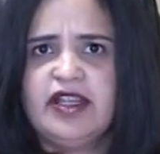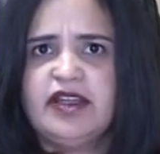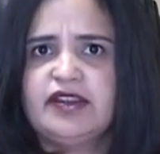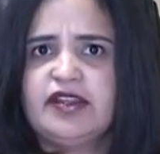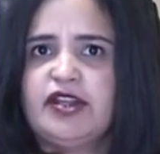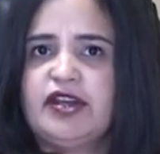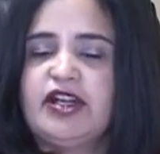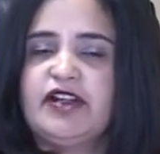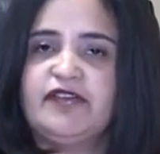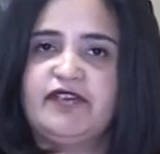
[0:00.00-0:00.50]

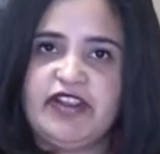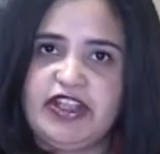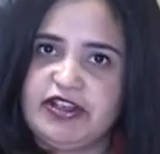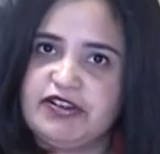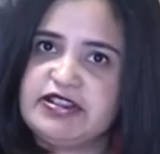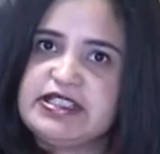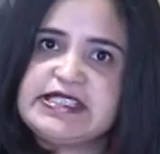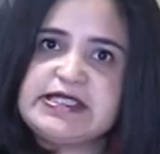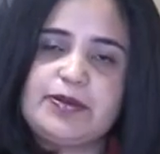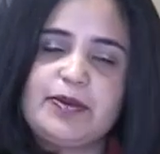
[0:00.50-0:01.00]
There are
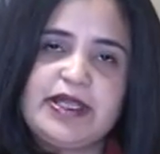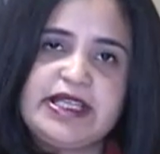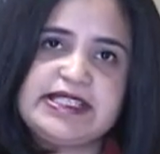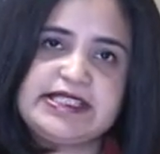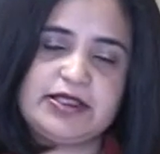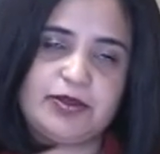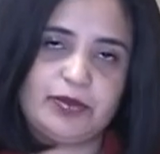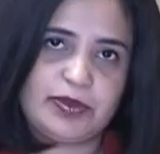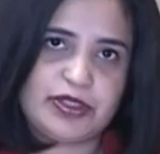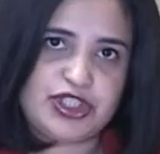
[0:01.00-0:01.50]
various ways
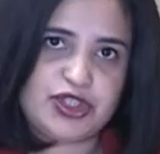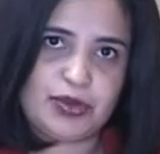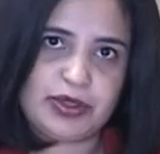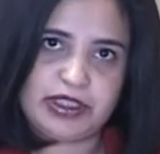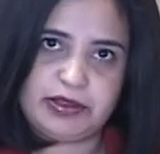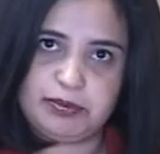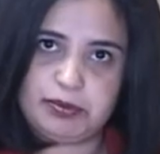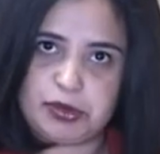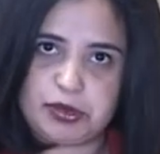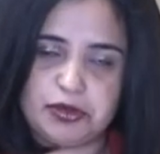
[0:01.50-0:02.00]
in which you
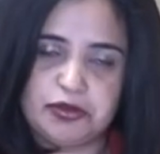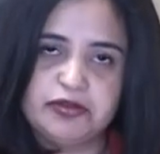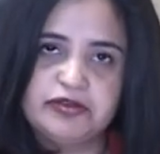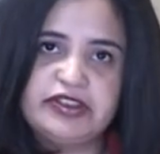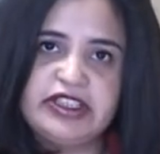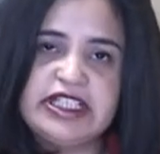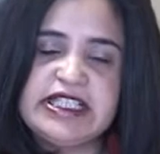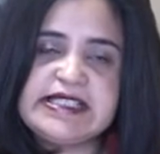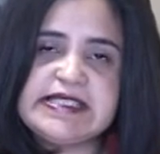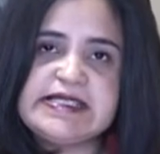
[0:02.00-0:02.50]
can prove
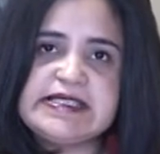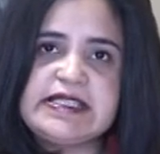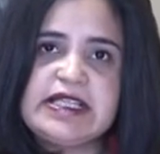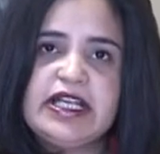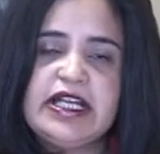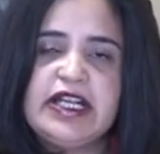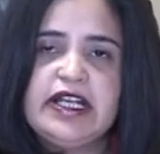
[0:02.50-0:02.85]
this.